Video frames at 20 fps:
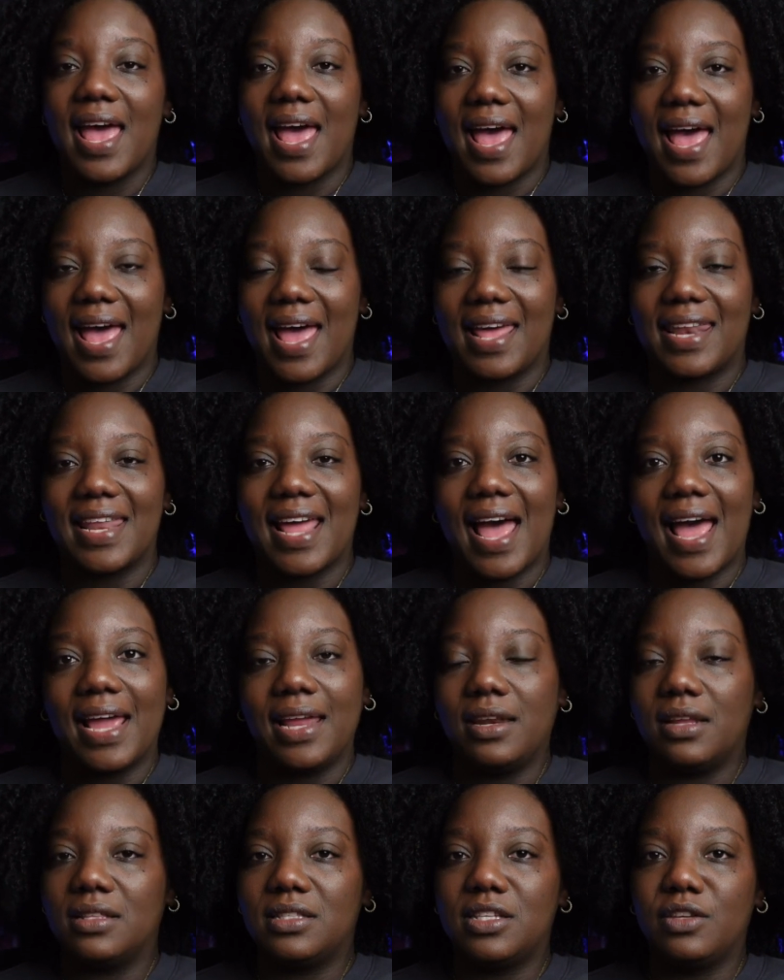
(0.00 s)
And I
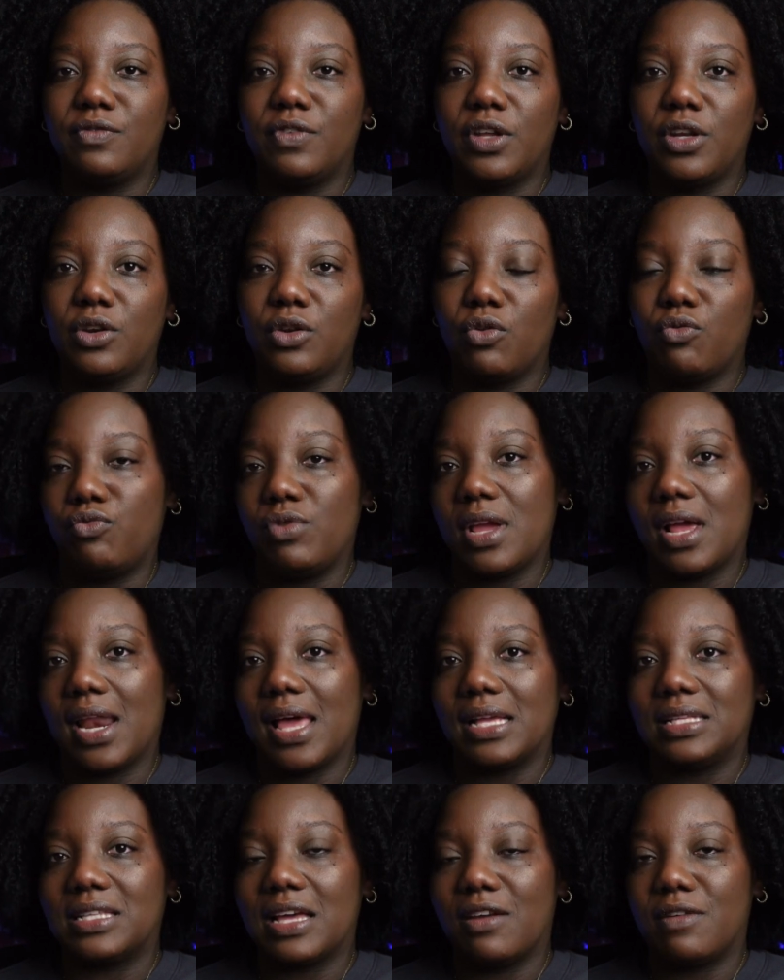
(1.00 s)
didn't even
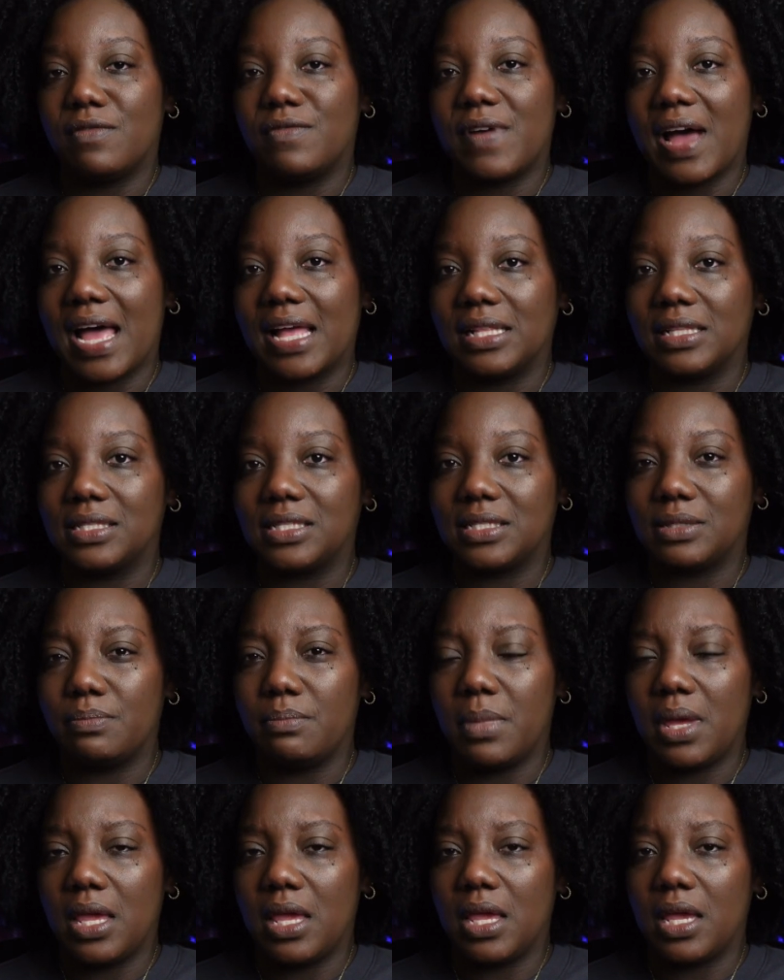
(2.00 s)
realize that Vans
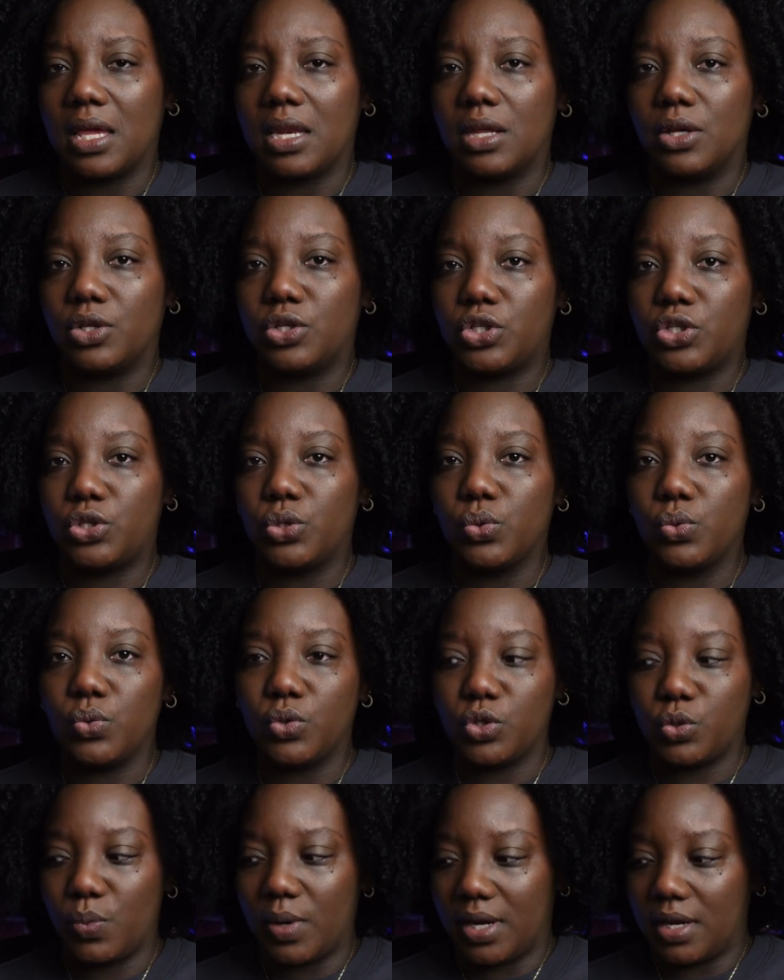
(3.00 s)
made
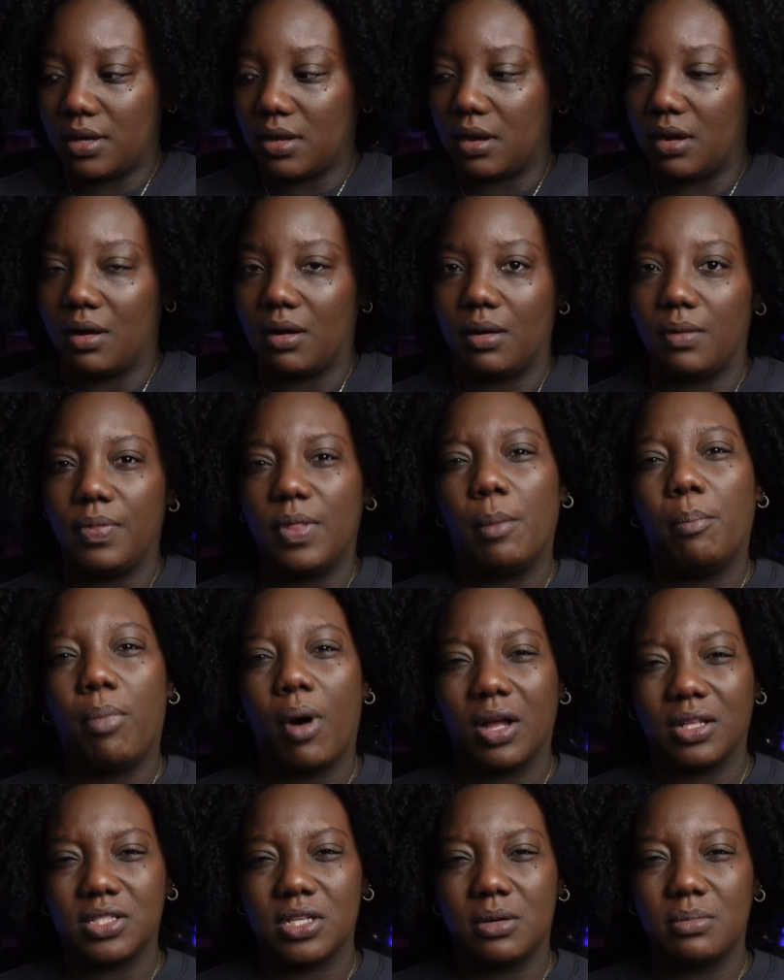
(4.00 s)
shoes with the
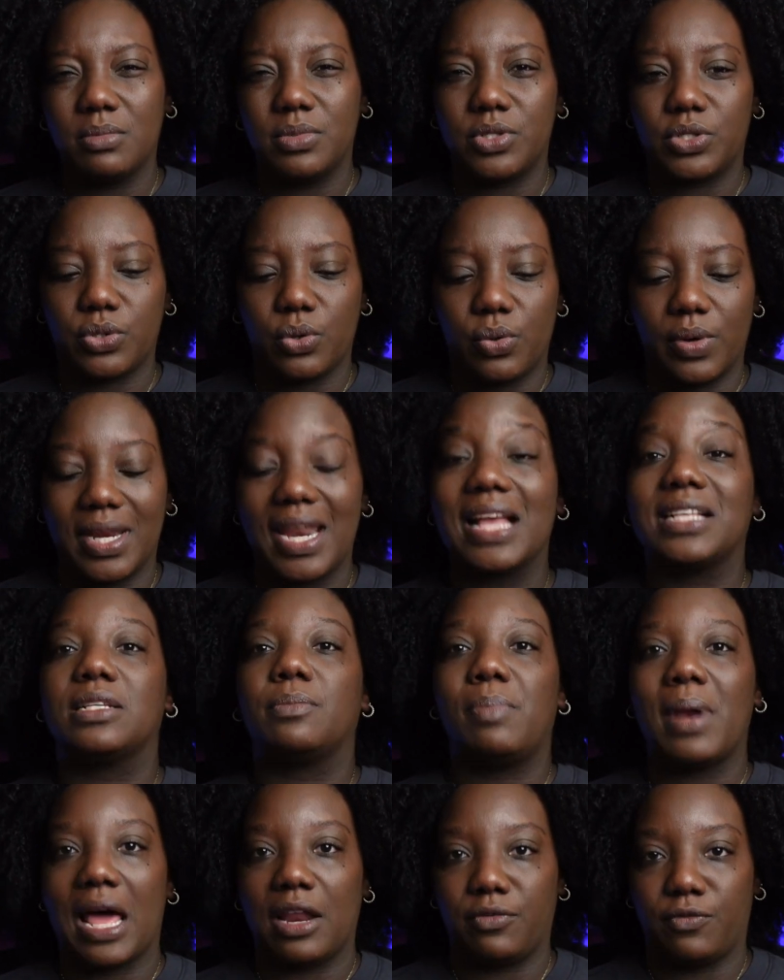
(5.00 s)
bottom, so it has a
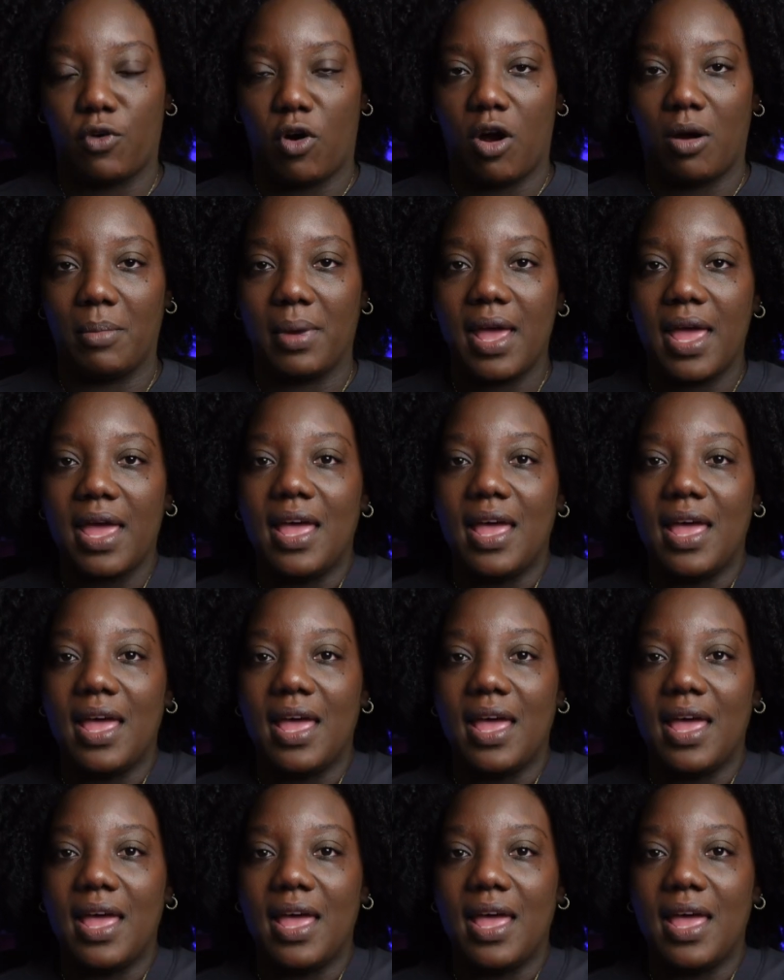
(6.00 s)
platform.